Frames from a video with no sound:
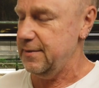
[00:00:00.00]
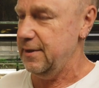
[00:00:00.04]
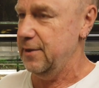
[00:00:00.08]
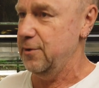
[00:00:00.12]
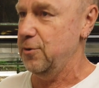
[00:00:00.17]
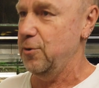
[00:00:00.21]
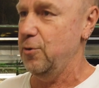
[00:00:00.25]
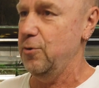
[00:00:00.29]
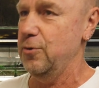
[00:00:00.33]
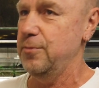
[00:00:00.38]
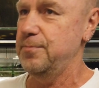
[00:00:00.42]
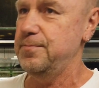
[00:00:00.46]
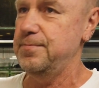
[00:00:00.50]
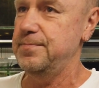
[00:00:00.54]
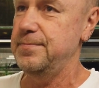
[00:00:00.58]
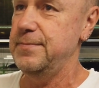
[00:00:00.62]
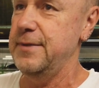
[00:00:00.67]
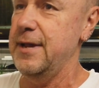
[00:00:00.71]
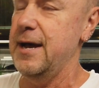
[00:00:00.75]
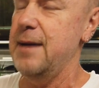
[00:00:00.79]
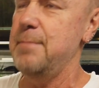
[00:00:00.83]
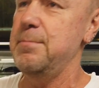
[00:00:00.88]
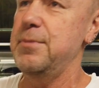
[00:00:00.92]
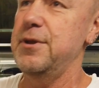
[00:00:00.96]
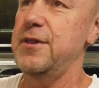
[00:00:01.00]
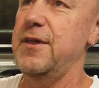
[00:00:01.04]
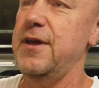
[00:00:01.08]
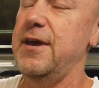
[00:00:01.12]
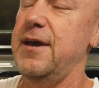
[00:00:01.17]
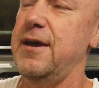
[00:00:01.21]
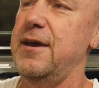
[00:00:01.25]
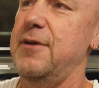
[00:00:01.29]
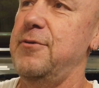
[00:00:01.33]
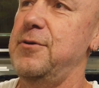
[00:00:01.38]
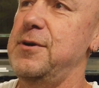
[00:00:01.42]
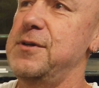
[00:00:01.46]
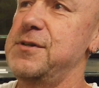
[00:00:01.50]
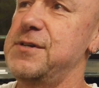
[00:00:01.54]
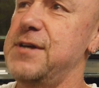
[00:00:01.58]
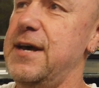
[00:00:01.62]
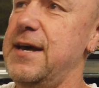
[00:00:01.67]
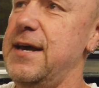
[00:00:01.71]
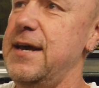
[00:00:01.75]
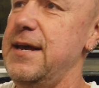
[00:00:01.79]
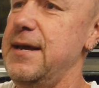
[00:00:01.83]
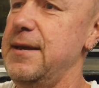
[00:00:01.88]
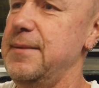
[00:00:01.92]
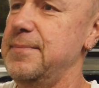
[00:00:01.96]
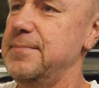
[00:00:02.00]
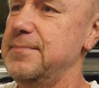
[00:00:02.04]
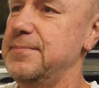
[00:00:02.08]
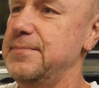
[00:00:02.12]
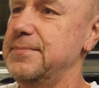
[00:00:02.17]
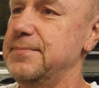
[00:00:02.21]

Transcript: little number there is an